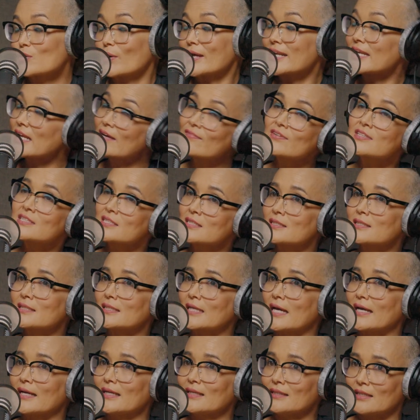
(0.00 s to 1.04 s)
So I never did it
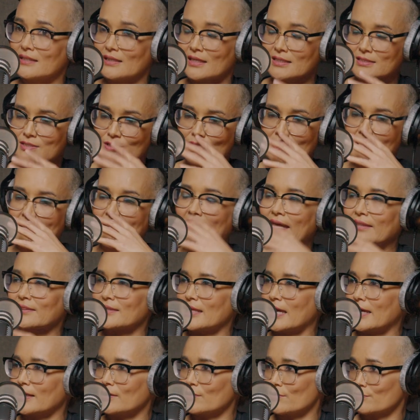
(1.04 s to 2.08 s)
again, and I sort of had
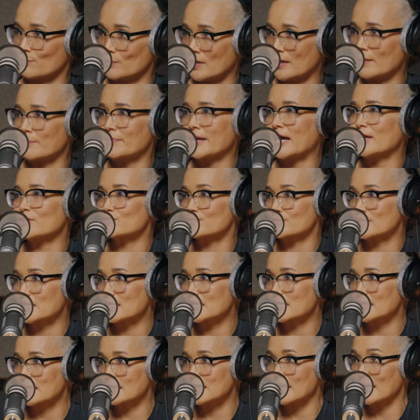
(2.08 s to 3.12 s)
that about
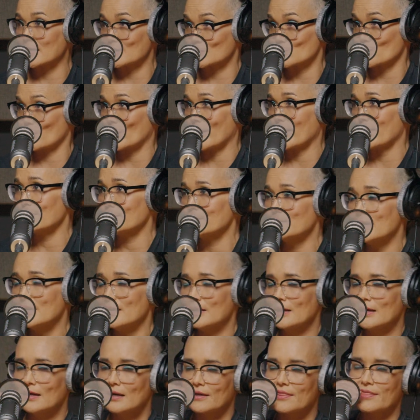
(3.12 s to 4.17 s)
drinking as well.
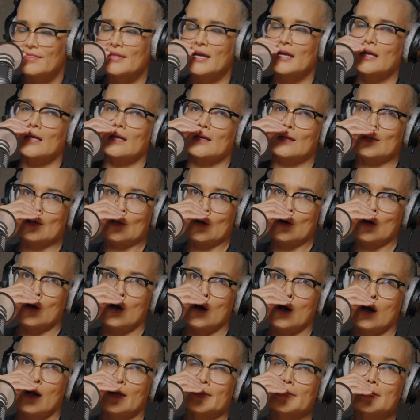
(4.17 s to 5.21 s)
Thank
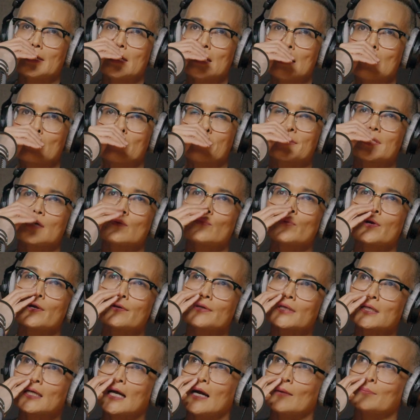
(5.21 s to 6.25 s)
God. But there
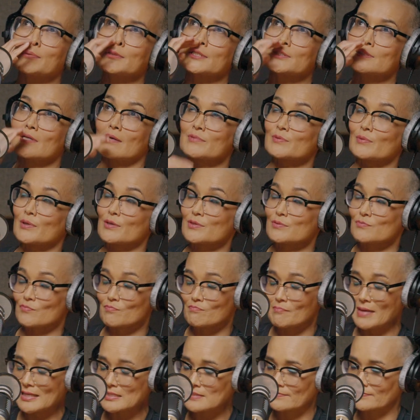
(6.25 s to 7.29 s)
were a couple of times when I was
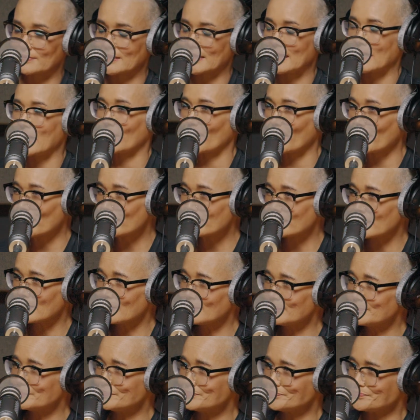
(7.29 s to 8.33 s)
massively
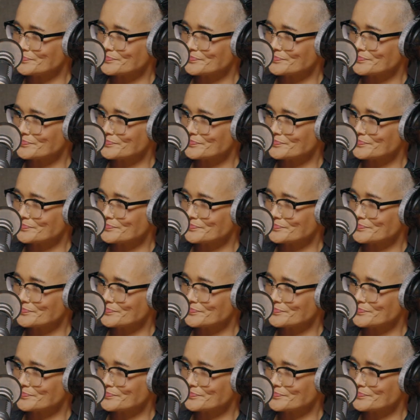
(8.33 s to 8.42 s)
hungover,